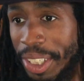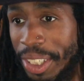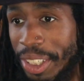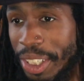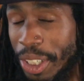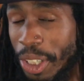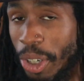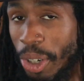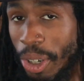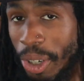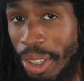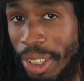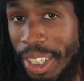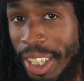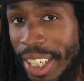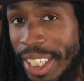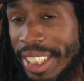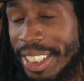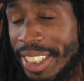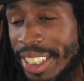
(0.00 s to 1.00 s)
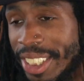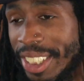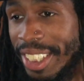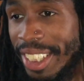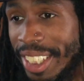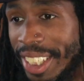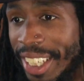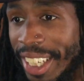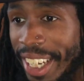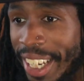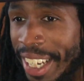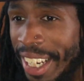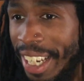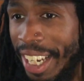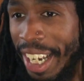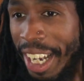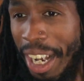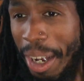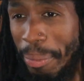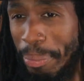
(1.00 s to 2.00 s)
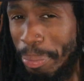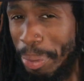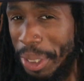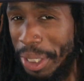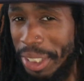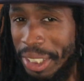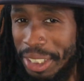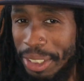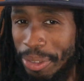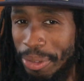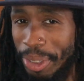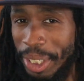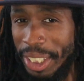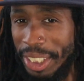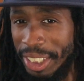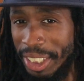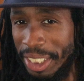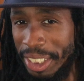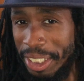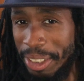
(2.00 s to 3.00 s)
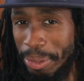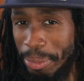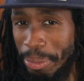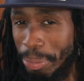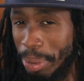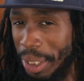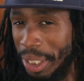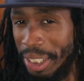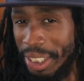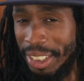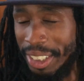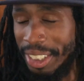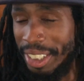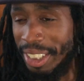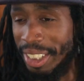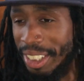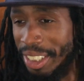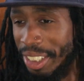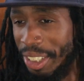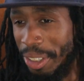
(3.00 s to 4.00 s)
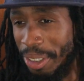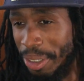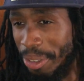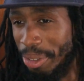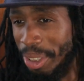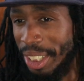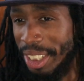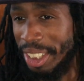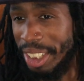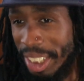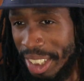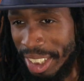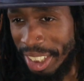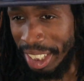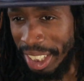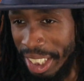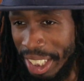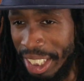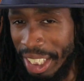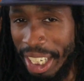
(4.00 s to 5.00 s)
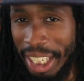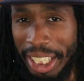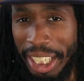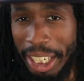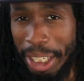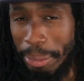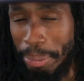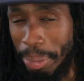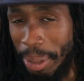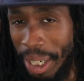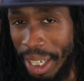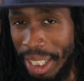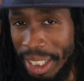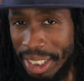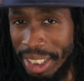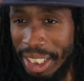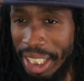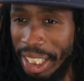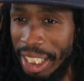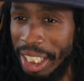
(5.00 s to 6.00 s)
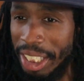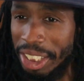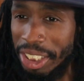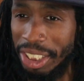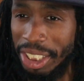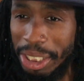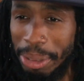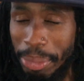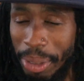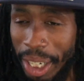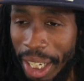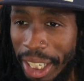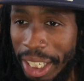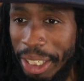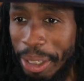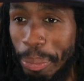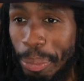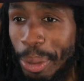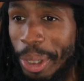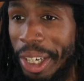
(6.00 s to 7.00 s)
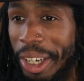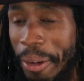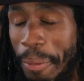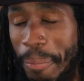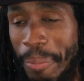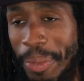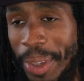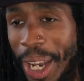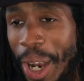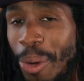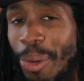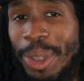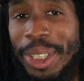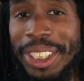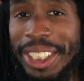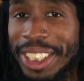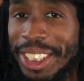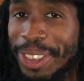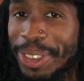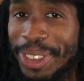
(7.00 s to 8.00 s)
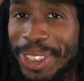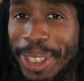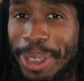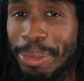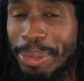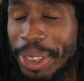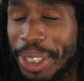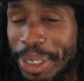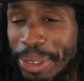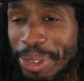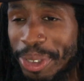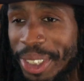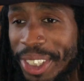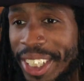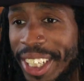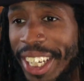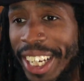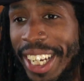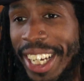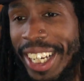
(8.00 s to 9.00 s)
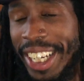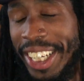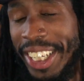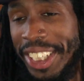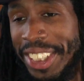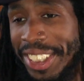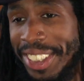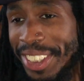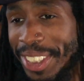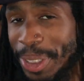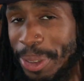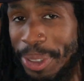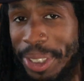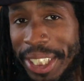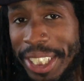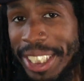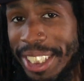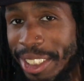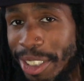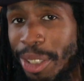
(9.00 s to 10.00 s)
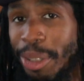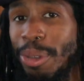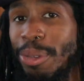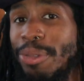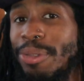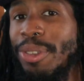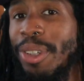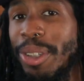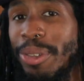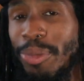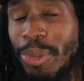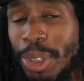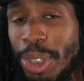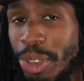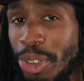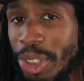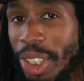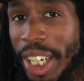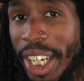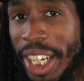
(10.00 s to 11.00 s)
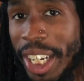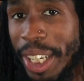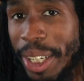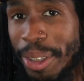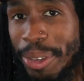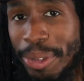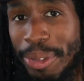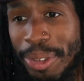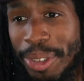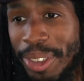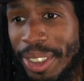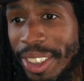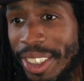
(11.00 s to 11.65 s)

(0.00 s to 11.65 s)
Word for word: the car, honestly, I'm big into racing, big into the donk racing scene. I got a box, I got a G body, but I wanted to do something different. So there is no front wheel drive